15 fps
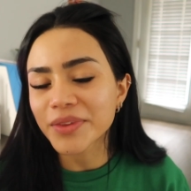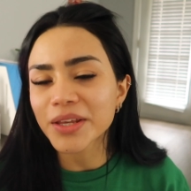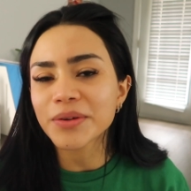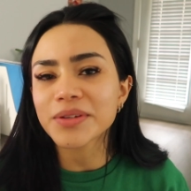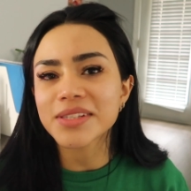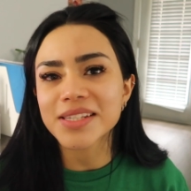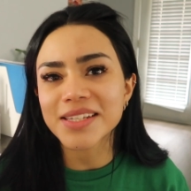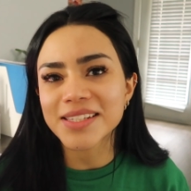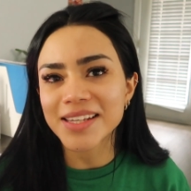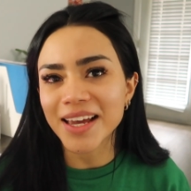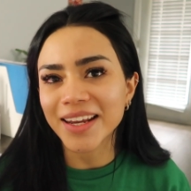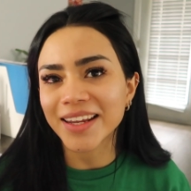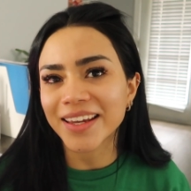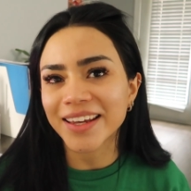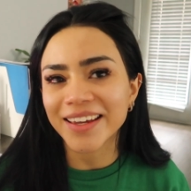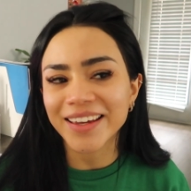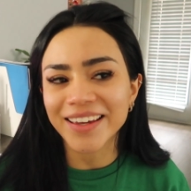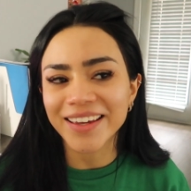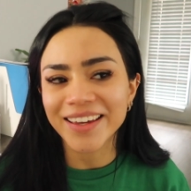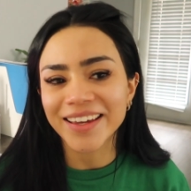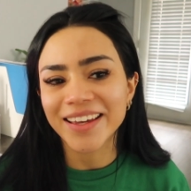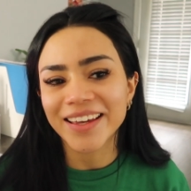it was exciting,
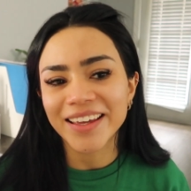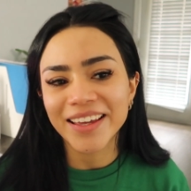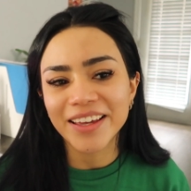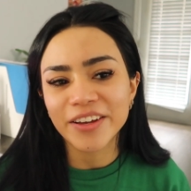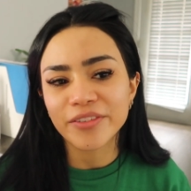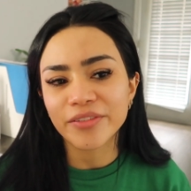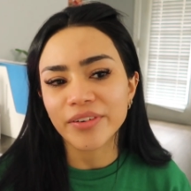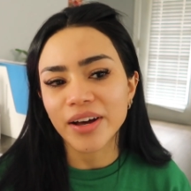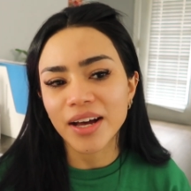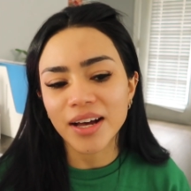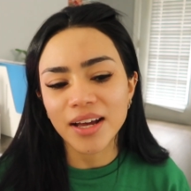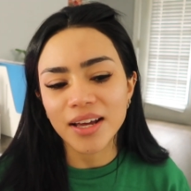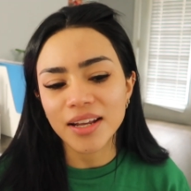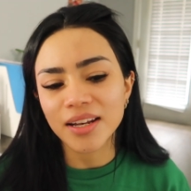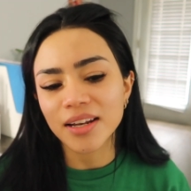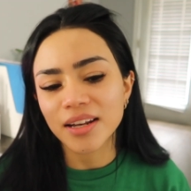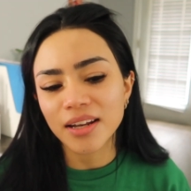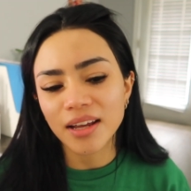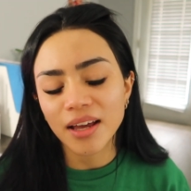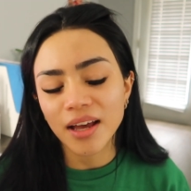fun.